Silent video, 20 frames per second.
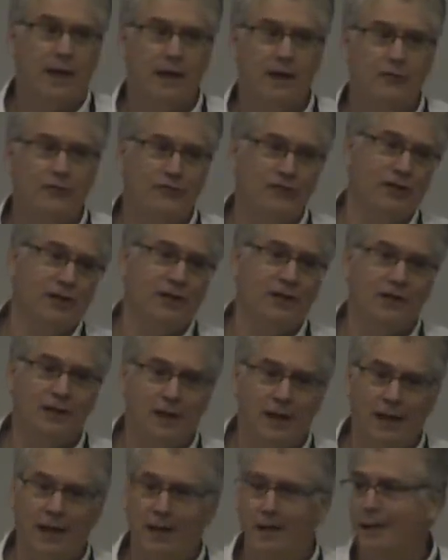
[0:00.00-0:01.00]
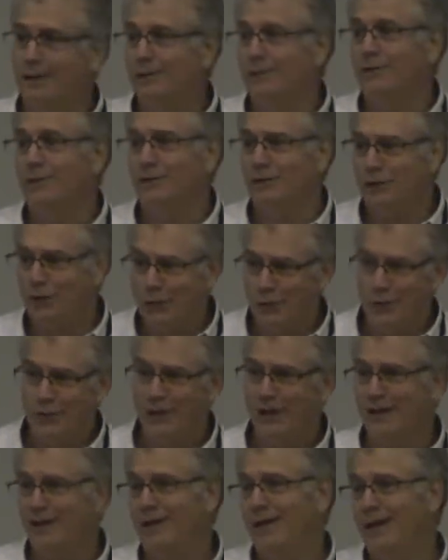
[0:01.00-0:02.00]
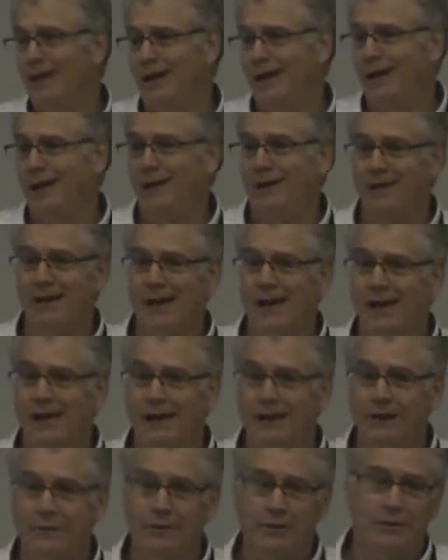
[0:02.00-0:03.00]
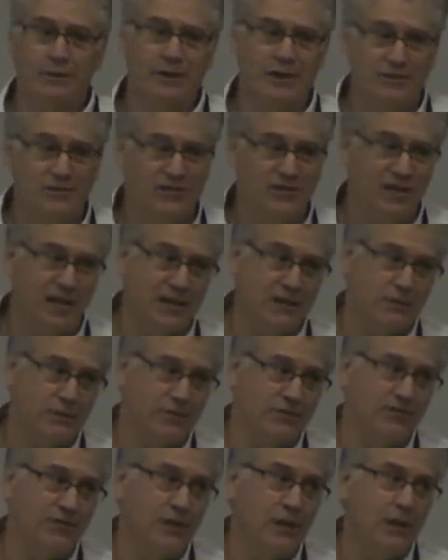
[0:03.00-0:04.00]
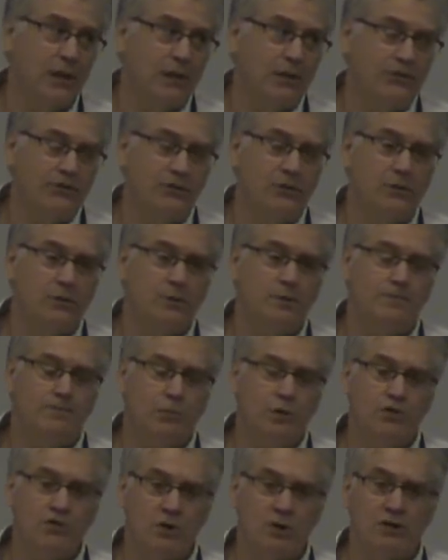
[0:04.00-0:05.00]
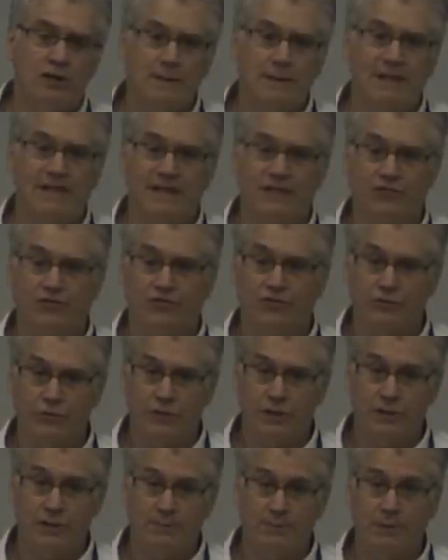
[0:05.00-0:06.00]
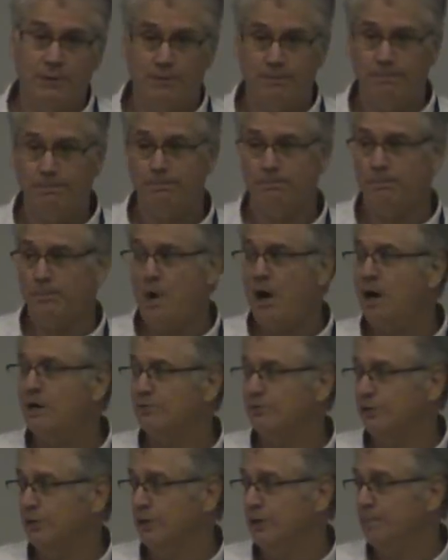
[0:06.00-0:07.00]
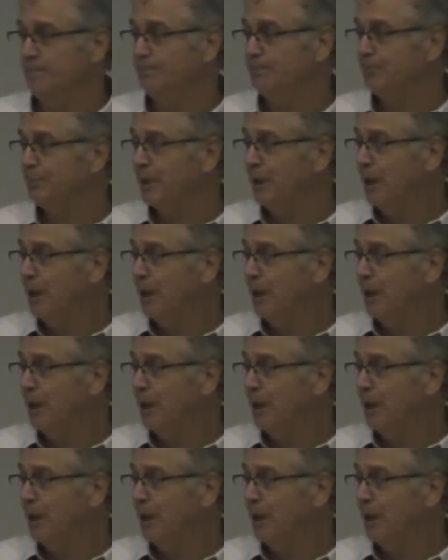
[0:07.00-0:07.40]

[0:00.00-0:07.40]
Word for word: housing and clothing and any other incidentals. So we're talking about extreme poverty.